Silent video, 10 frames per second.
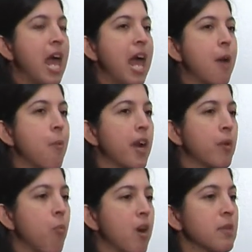And what I
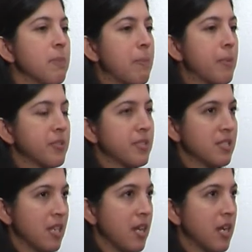wanted people to
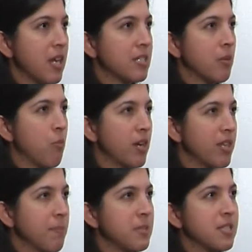see is I wanted
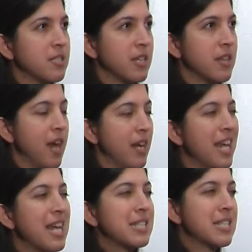them to see that
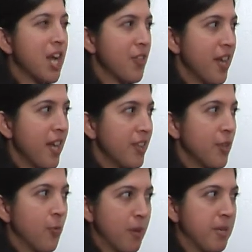it's not that
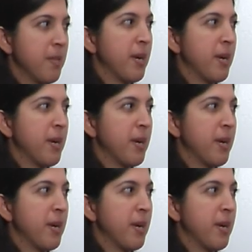the women,